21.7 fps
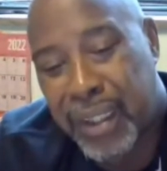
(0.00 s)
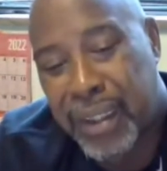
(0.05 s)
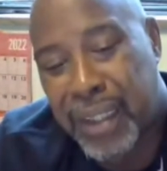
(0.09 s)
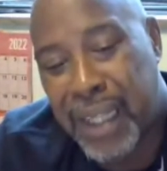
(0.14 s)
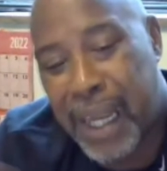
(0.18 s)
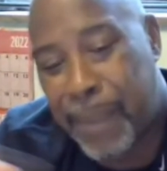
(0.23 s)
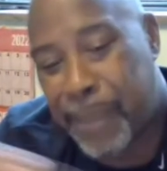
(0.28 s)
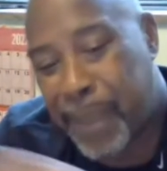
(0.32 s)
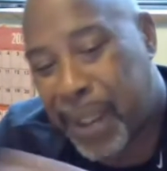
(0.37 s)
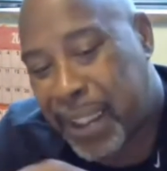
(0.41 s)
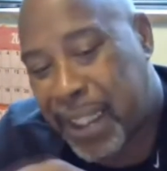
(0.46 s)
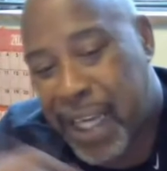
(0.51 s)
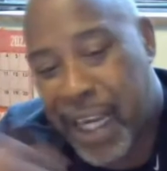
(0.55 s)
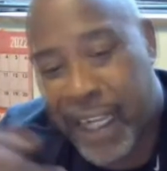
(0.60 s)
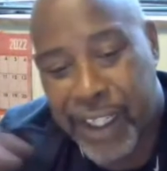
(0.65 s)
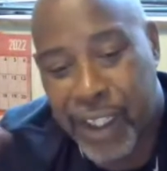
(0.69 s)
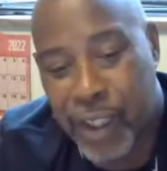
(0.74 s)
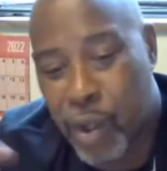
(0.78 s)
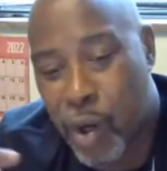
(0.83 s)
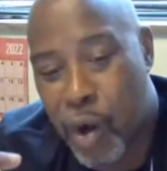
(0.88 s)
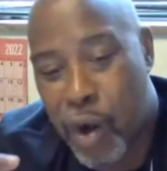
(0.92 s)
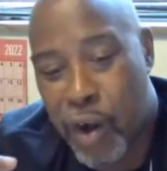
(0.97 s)
I'm gonna cut
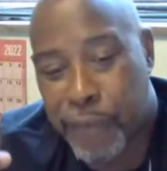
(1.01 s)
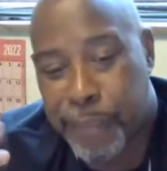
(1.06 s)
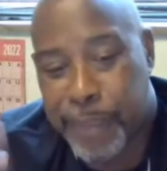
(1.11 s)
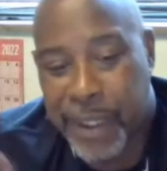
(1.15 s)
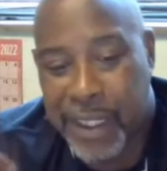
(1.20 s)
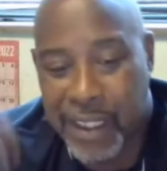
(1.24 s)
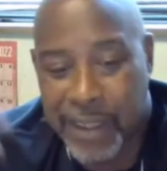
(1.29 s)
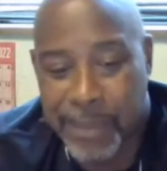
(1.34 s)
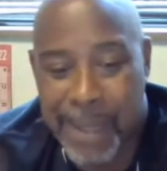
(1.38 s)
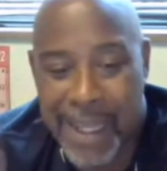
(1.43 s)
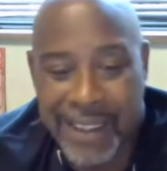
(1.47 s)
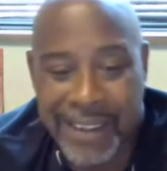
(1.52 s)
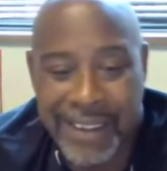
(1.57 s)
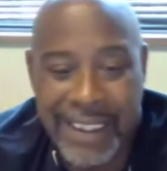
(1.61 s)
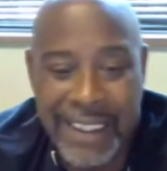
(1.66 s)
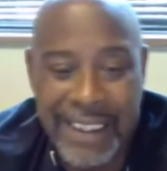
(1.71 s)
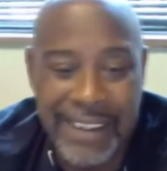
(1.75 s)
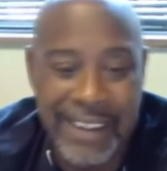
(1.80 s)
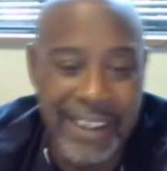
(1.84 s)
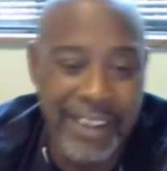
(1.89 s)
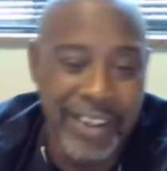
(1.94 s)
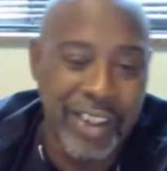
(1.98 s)
it off because my
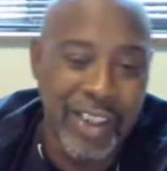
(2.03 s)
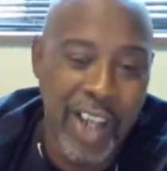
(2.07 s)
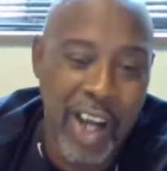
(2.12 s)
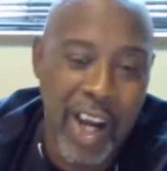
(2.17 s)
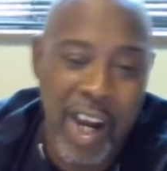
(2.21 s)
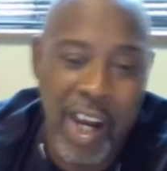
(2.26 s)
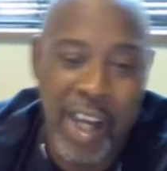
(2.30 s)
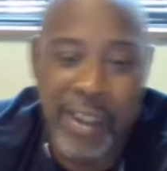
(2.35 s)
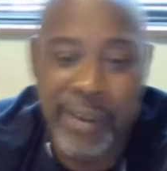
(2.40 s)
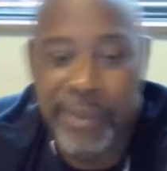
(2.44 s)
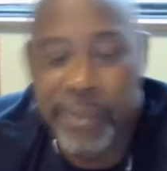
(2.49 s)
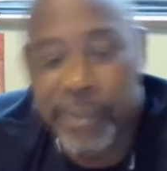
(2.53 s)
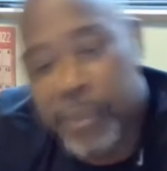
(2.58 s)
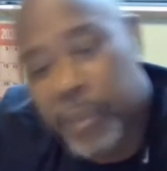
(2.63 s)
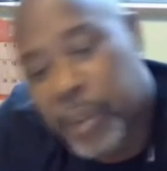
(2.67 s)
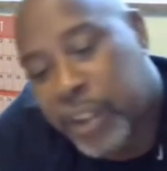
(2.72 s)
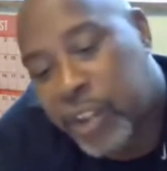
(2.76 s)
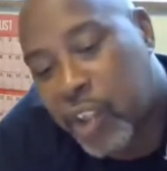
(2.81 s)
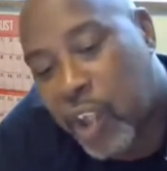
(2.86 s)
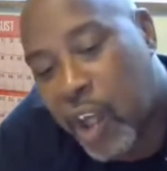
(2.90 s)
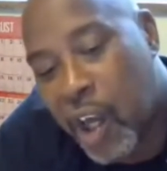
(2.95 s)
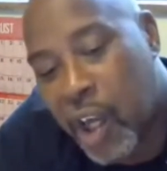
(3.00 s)
season start. We
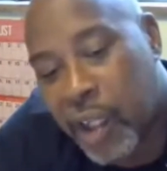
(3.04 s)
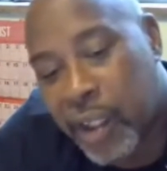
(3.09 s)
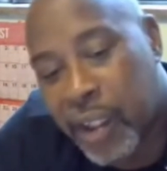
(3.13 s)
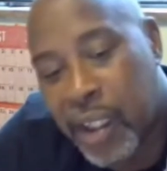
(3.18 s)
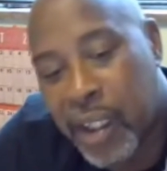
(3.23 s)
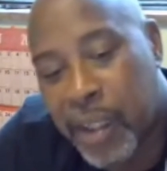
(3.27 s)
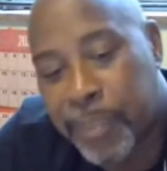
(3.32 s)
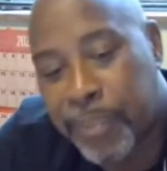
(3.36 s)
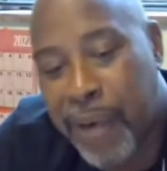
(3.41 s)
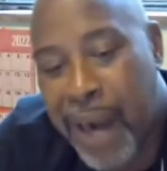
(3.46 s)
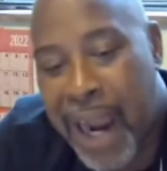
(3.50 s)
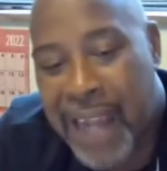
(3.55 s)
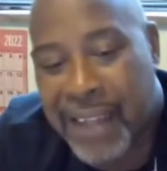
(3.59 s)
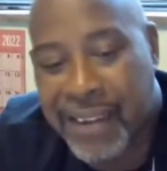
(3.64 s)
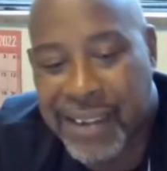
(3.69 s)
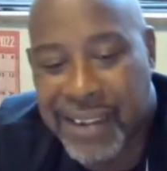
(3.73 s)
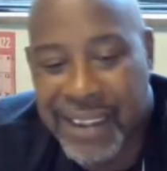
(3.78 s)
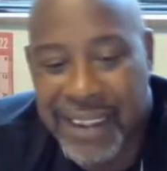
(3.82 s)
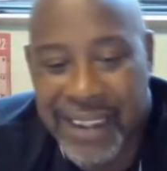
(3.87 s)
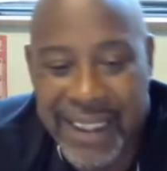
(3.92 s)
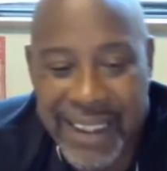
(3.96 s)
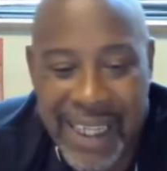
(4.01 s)
start
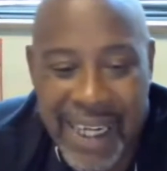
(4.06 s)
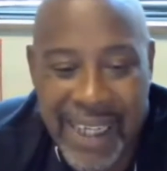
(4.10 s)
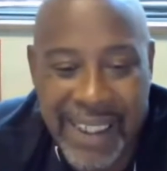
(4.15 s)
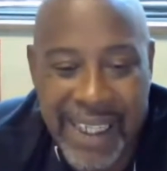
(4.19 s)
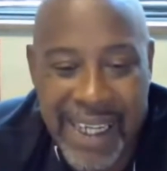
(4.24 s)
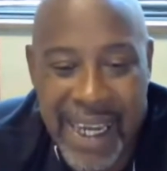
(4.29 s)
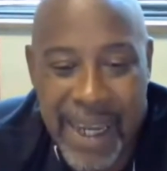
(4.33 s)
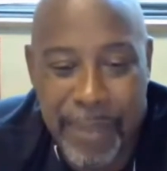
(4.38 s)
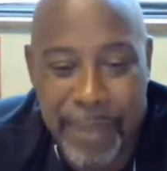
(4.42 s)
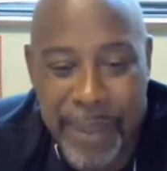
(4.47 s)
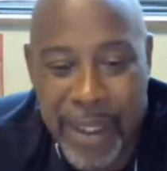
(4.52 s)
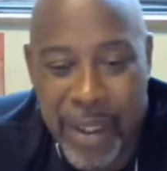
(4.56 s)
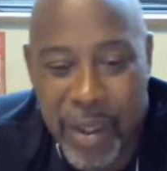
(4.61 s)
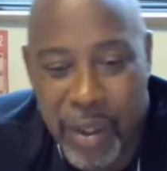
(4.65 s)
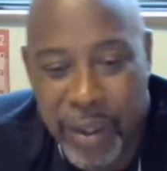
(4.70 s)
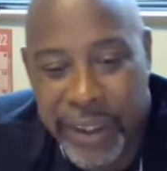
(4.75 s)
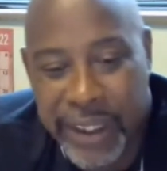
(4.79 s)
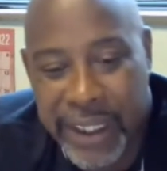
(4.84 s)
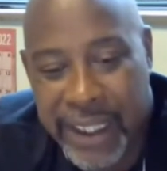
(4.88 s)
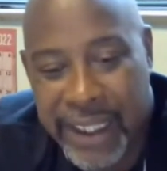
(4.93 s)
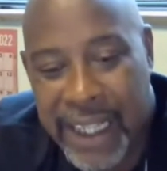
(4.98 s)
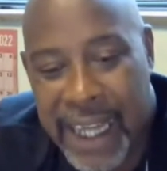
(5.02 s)
practicing, and I can't be on
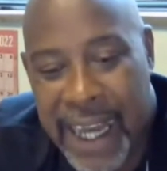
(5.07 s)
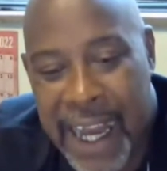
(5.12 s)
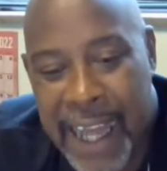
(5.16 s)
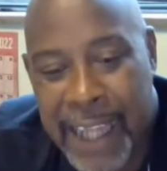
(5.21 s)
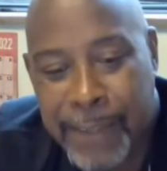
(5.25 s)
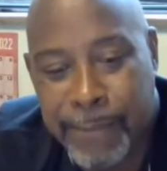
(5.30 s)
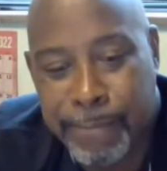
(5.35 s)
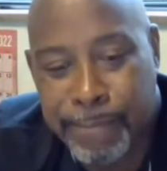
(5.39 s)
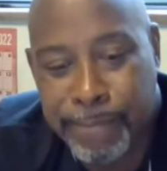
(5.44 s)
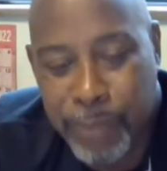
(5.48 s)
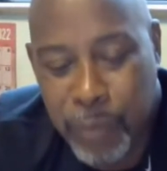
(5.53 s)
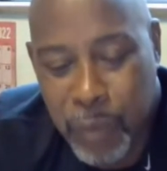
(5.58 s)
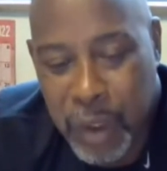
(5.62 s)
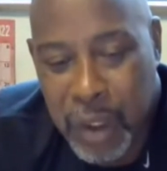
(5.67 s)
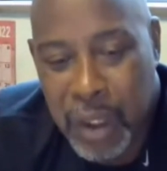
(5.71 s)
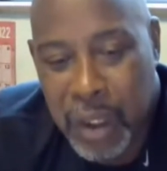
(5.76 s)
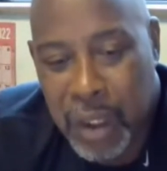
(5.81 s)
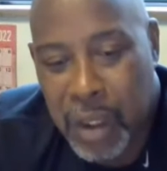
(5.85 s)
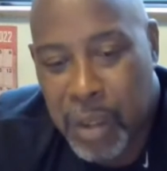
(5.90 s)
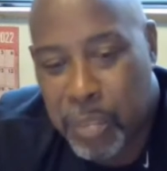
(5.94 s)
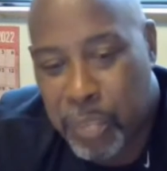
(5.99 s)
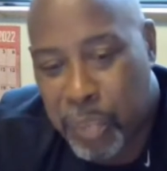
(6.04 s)
there a lot.
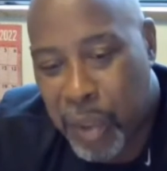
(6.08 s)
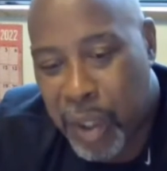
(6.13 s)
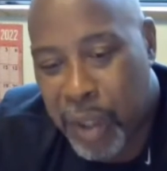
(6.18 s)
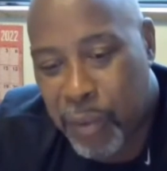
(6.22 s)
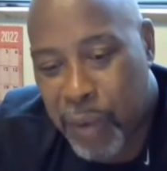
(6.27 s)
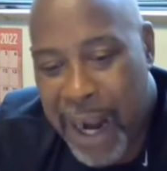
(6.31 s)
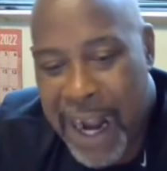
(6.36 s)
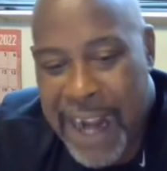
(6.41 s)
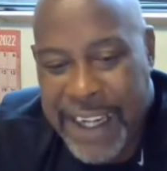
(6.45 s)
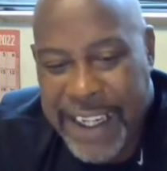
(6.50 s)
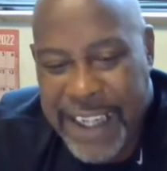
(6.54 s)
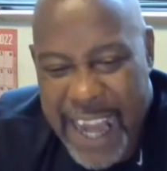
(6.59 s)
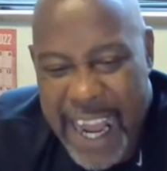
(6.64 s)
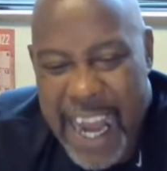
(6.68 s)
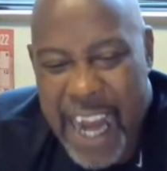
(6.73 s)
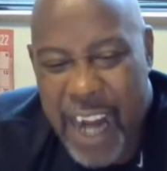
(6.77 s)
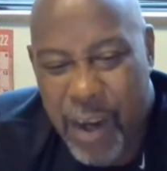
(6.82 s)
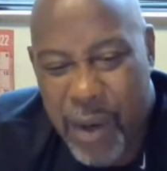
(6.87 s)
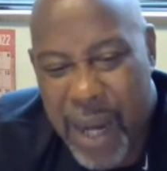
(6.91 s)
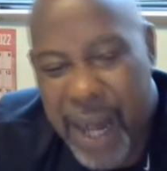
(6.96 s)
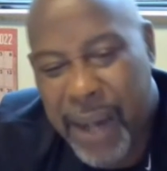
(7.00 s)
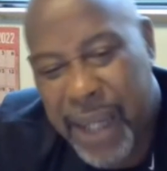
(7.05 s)
But right
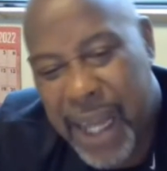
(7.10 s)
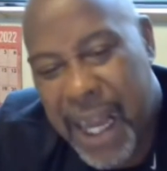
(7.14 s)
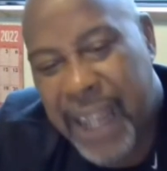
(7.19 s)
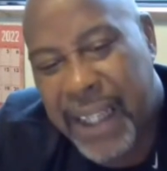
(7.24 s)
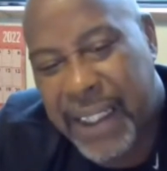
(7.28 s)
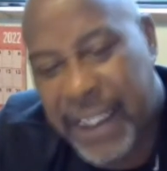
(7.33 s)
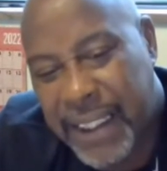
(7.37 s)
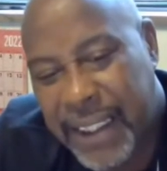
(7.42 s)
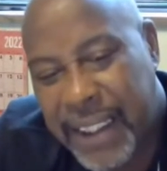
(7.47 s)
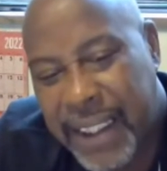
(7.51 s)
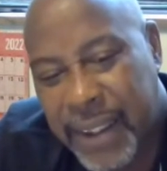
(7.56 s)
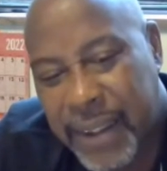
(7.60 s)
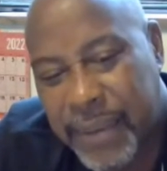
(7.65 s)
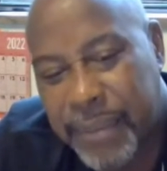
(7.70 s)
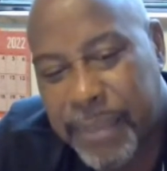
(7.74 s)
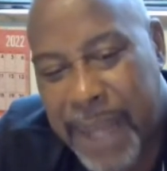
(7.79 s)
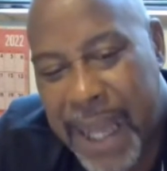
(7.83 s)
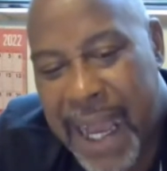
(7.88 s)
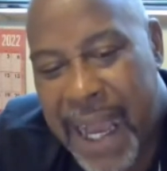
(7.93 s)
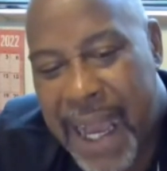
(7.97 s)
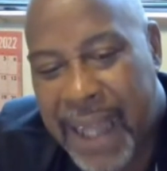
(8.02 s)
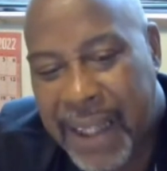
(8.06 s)
now, I can give
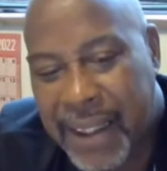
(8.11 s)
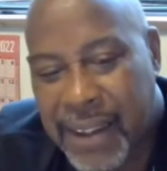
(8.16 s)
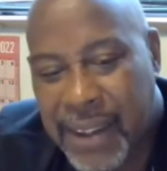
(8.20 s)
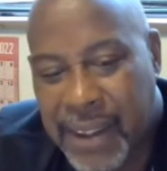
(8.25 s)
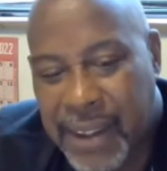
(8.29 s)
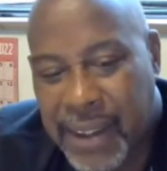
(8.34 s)
back.